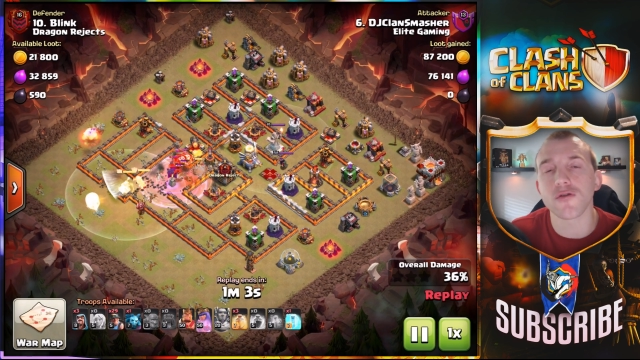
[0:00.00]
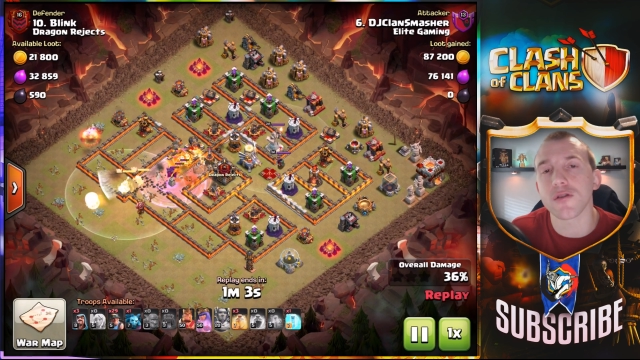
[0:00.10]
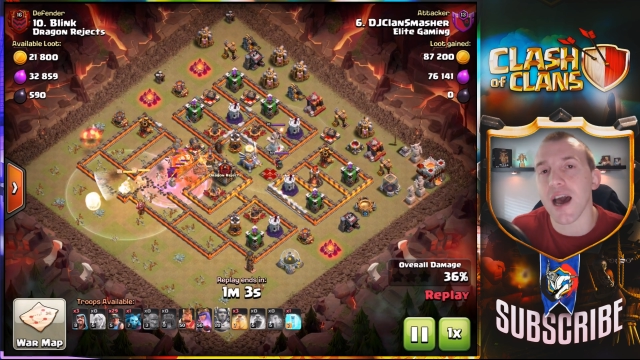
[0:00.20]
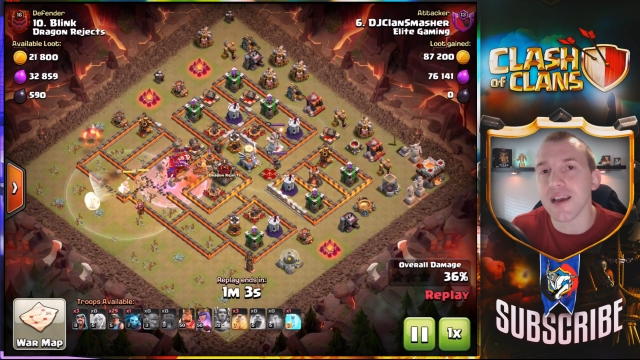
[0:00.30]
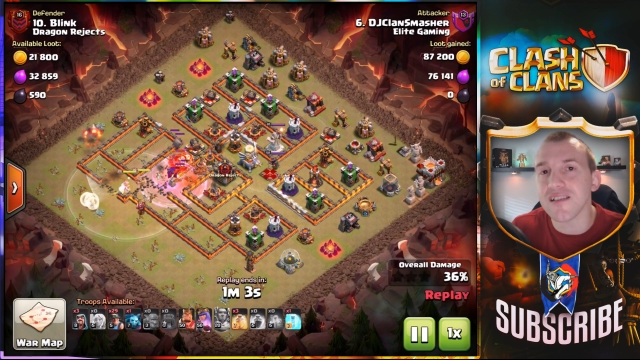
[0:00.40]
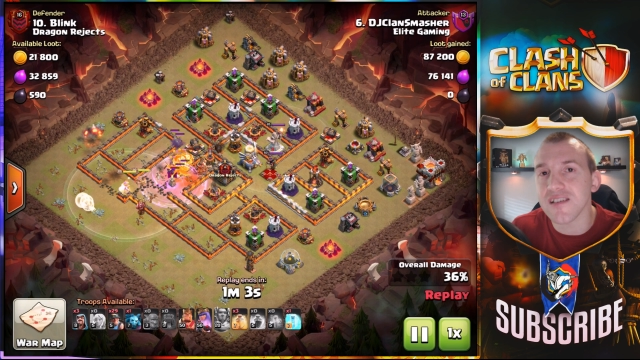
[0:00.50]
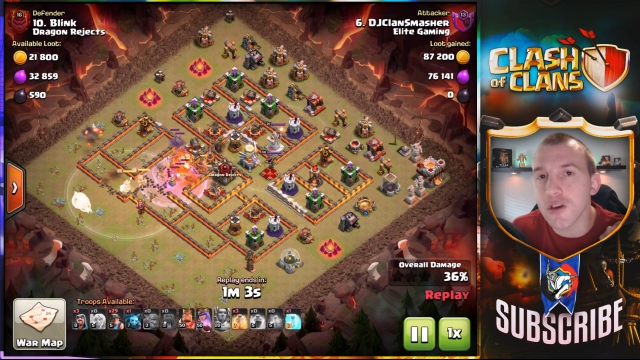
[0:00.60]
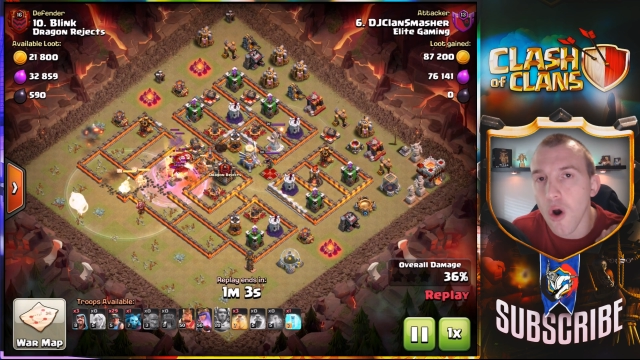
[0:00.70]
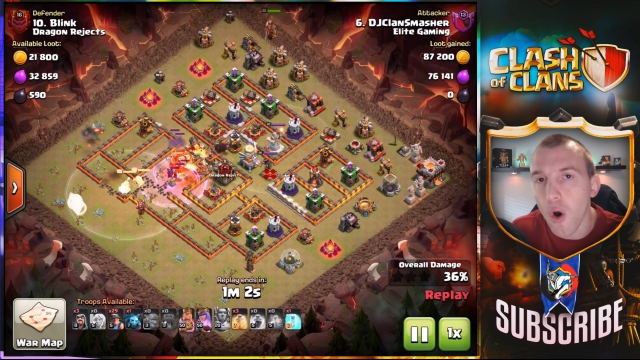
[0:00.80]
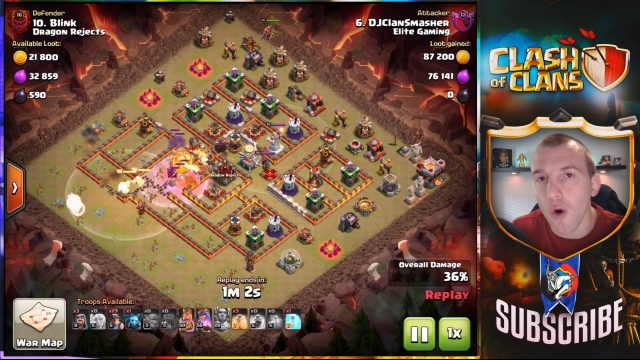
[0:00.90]
so that is
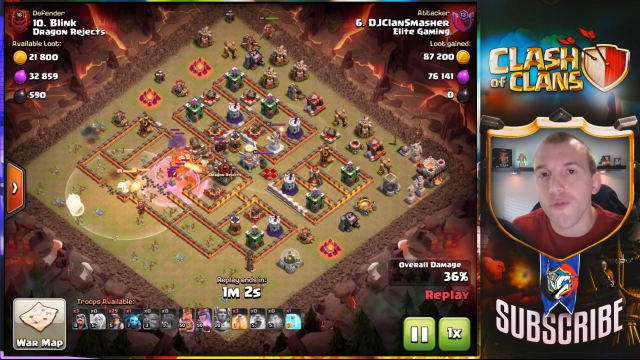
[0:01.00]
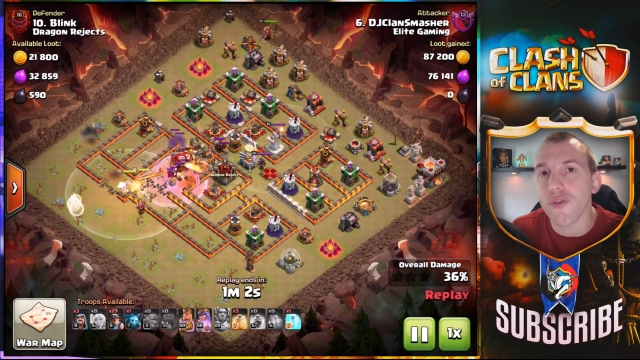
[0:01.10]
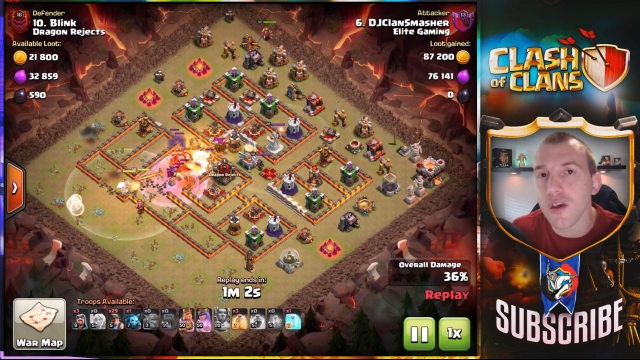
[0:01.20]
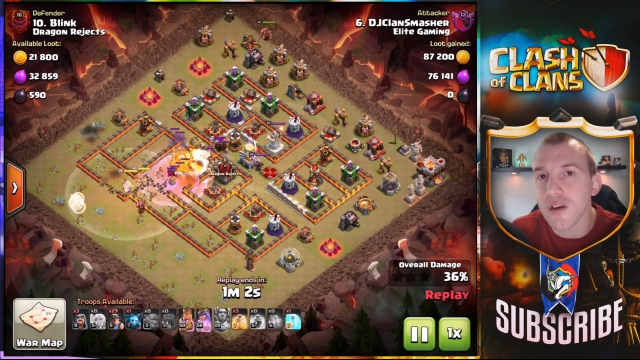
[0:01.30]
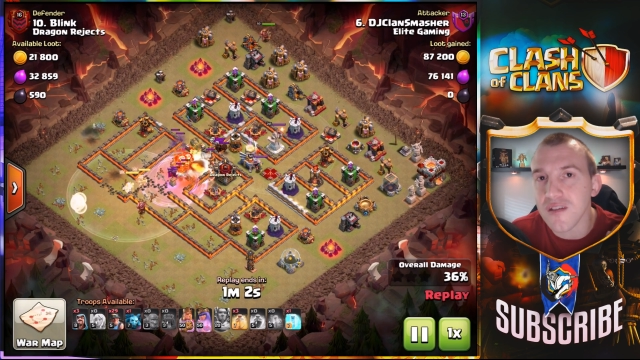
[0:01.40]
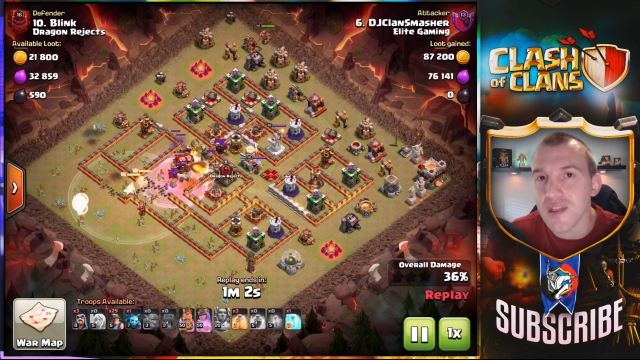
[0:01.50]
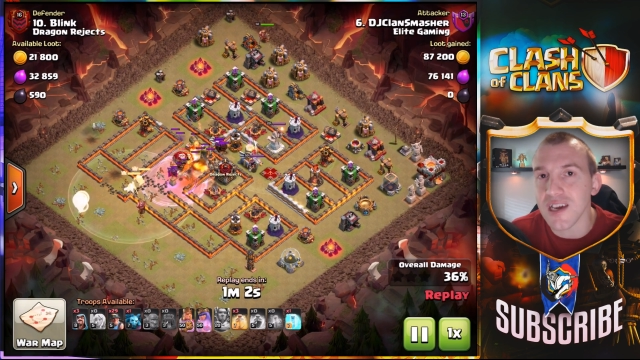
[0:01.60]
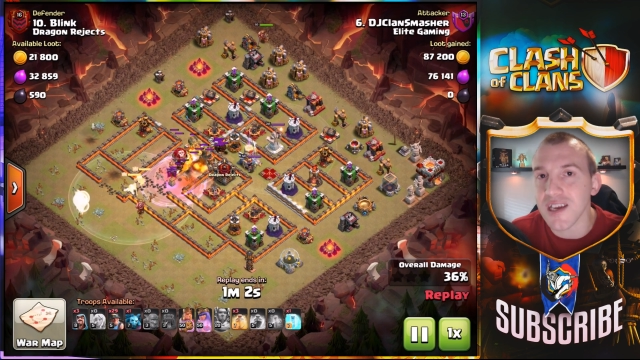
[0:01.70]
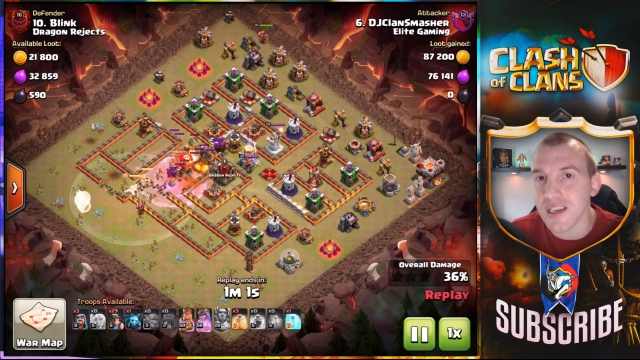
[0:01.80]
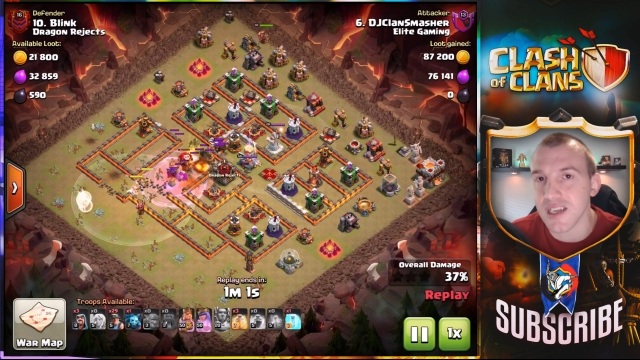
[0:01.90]
an obvious
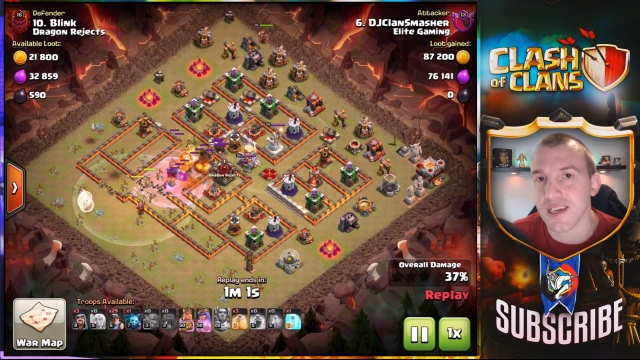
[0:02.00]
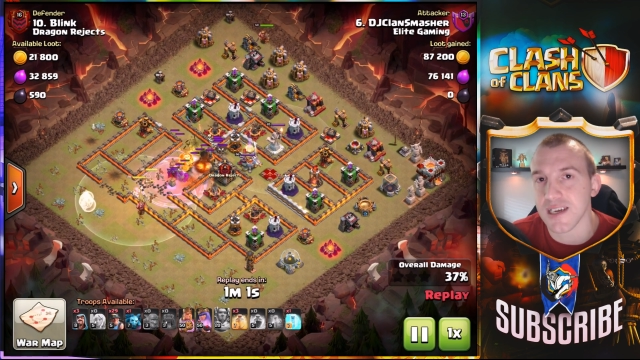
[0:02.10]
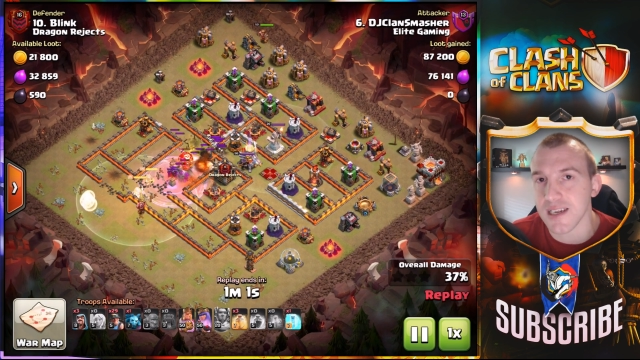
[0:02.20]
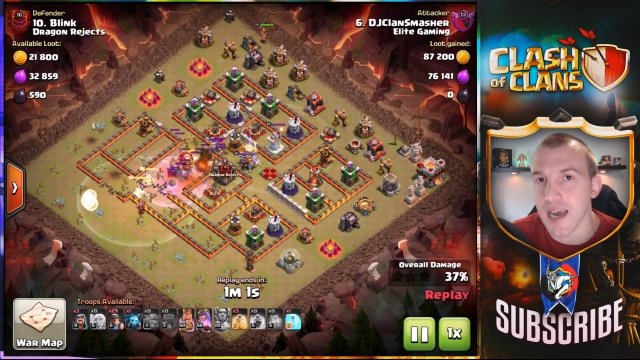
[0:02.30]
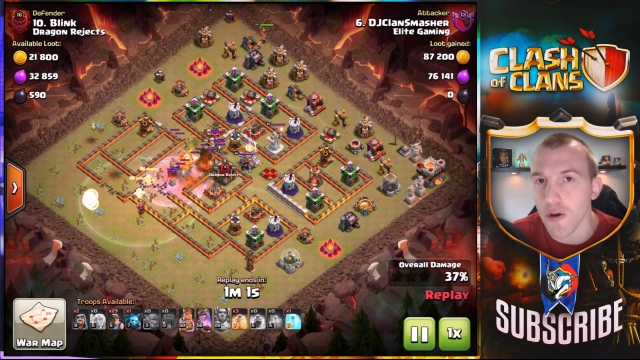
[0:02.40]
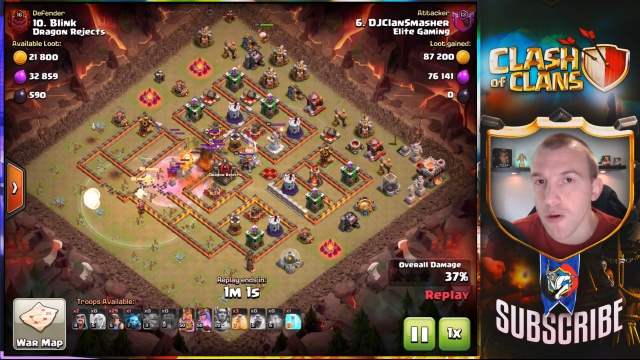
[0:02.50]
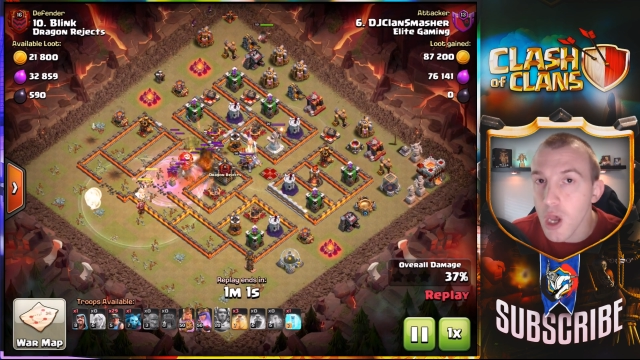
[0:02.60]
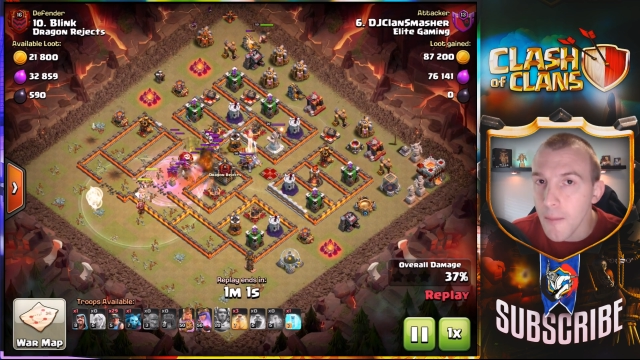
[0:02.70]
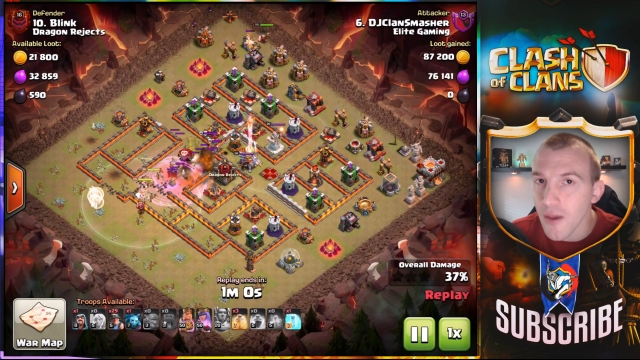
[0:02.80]
thing to take down